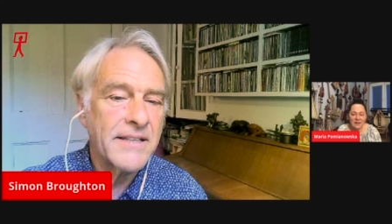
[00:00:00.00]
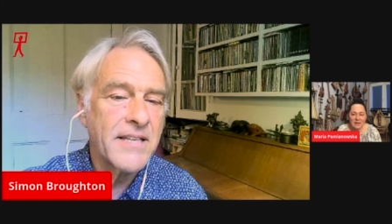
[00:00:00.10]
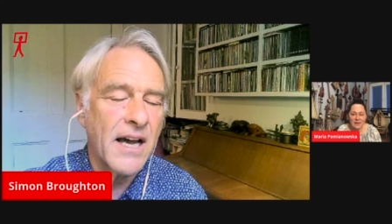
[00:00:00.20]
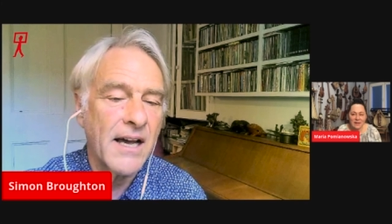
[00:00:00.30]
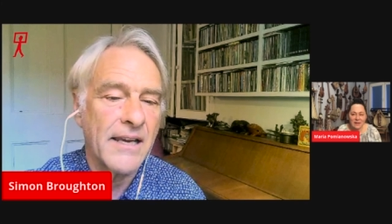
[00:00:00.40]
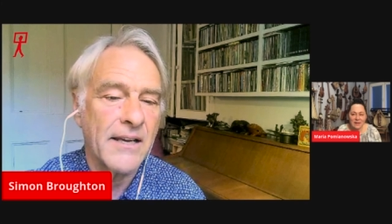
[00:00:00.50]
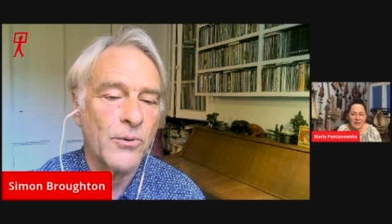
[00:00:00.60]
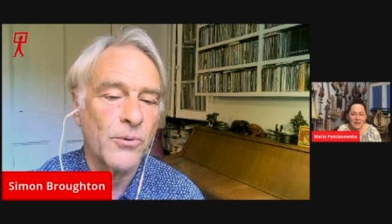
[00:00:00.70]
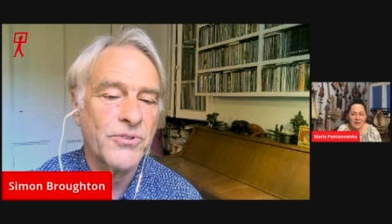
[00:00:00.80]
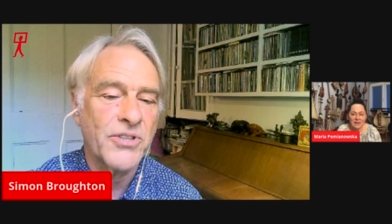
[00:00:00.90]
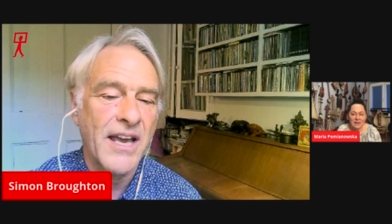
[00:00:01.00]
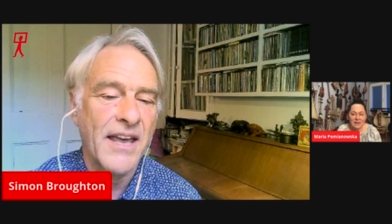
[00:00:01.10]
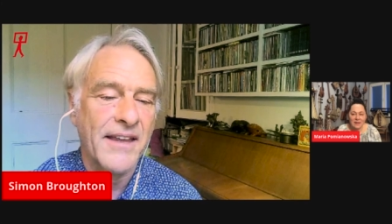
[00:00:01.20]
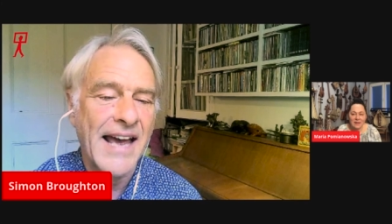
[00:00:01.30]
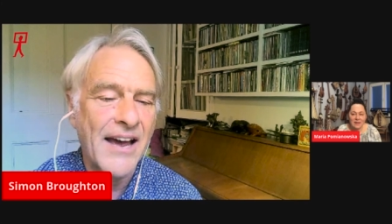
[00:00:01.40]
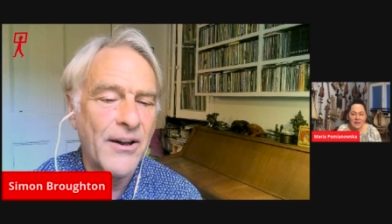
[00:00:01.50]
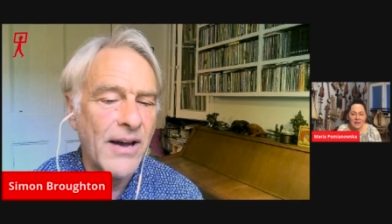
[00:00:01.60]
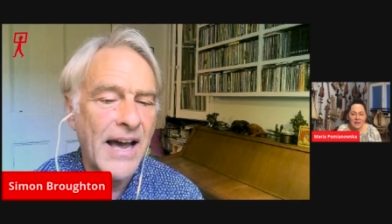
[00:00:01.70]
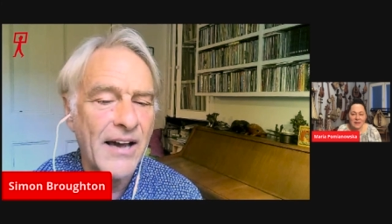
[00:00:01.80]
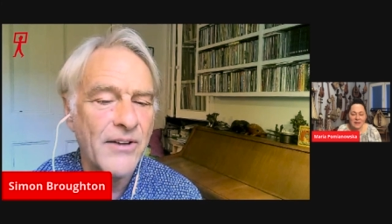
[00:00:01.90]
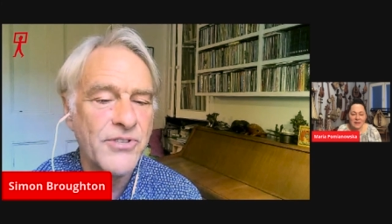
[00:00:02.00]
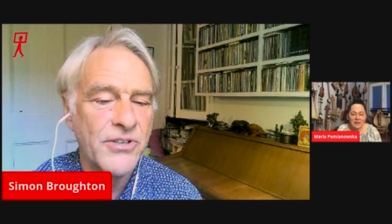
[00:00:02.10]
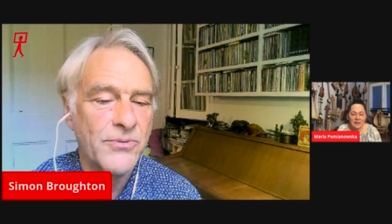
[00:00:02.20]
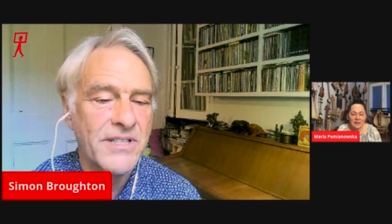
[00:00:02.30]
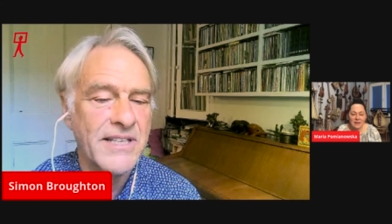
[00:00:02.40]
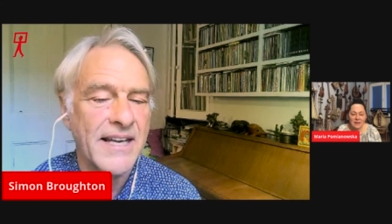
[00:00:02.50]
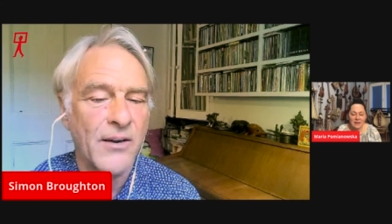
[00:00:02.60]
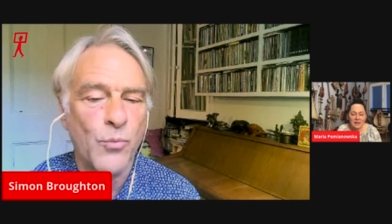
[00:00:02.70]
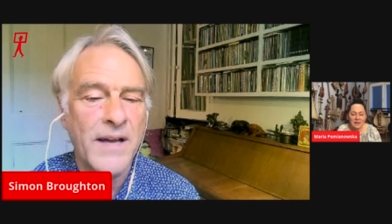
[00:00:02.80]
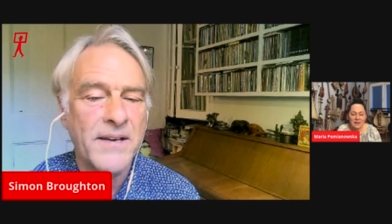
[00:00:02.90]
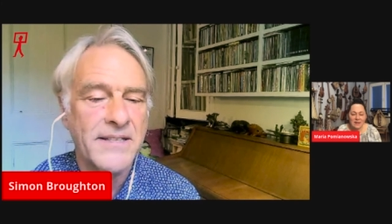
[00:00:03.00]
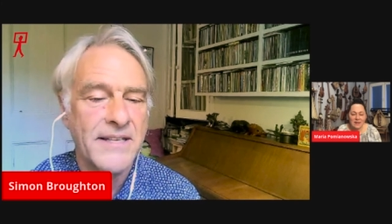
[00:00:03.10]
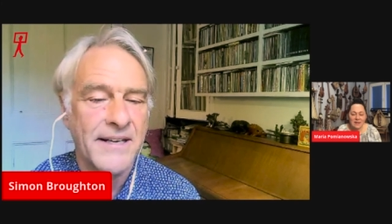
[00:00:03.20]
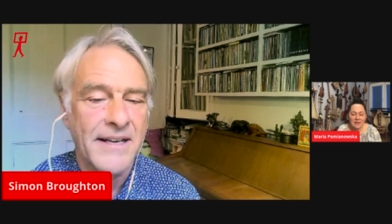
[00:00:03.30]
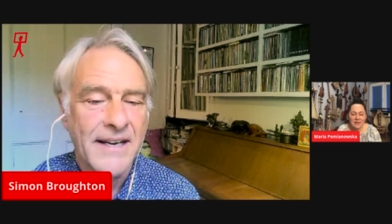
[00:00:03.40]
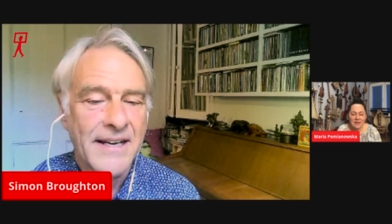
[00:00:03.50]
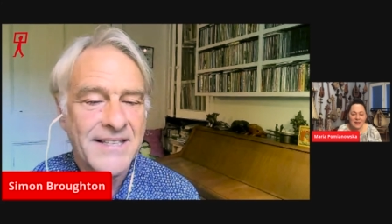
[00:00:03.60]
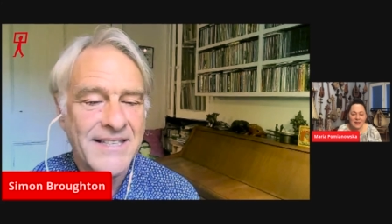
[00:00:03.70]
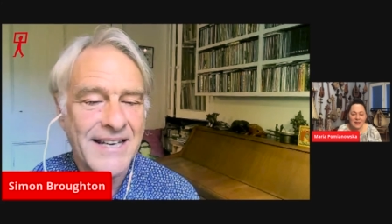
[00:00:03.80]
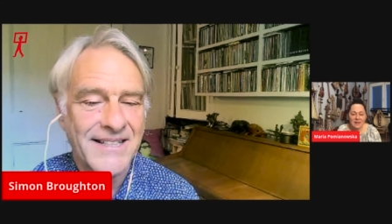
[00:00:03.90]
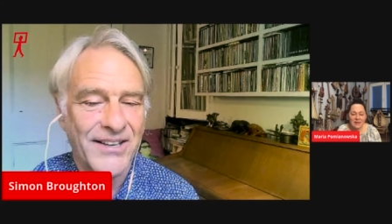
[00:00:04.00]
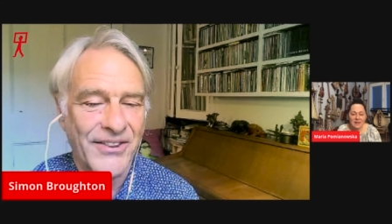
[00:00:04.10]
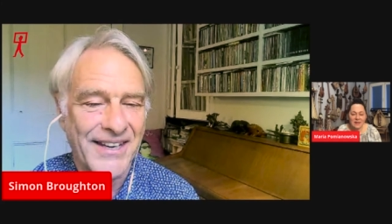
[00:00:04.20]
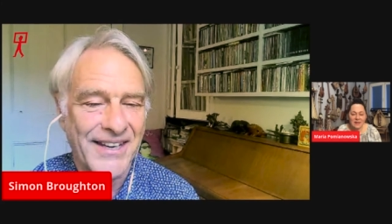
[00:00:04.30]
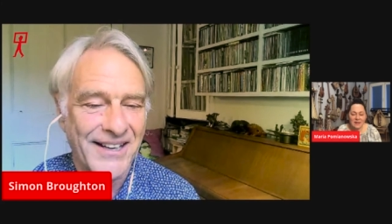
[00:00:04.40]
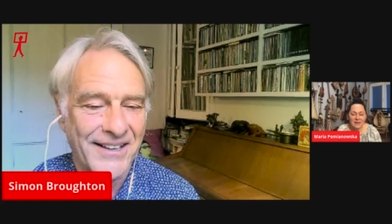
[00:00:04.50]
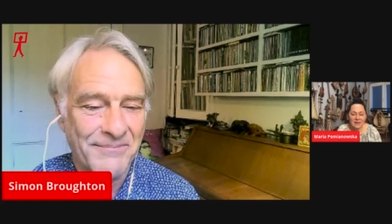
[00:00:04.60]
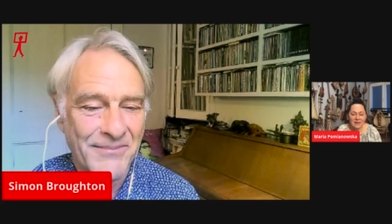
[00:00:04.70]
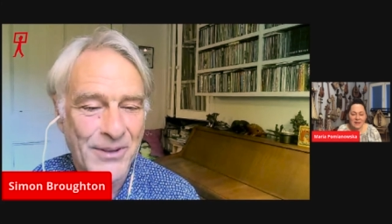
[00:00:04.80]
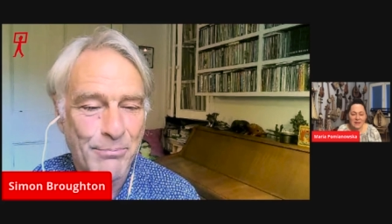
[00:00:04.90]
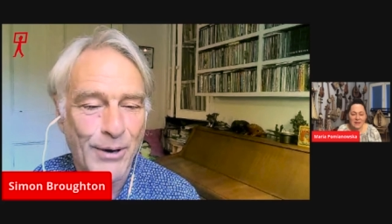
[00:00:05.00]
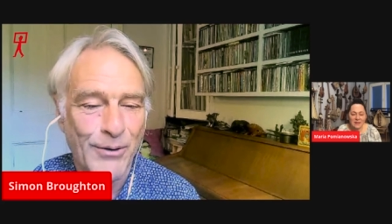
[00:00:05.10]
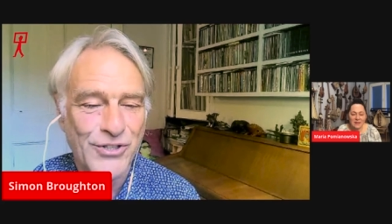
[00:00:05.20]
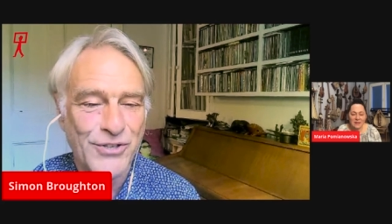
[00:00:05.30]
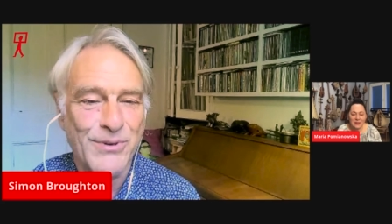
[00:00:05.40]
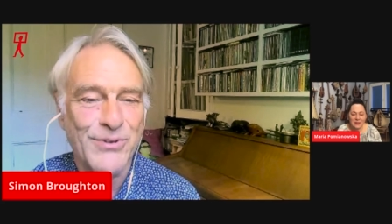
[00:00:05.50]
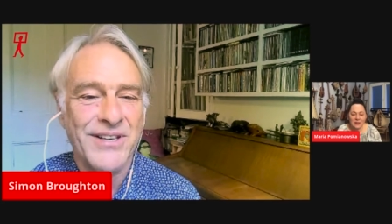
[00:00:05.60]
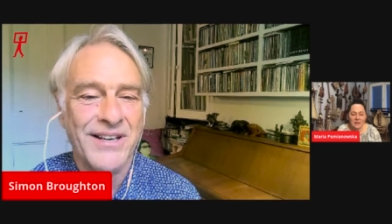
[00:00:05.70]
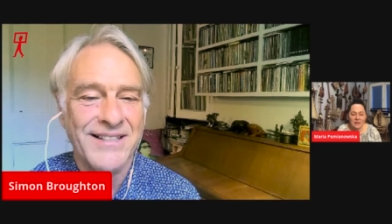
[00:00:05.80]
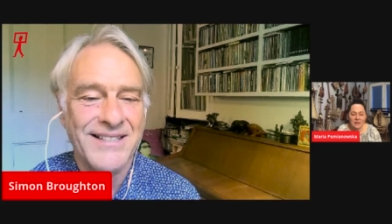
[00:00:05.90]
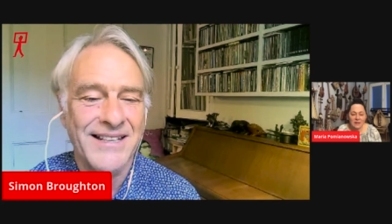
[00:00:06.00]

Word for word: entirely altogether. How how do you see it? Where does it sit on the uh, the Polish music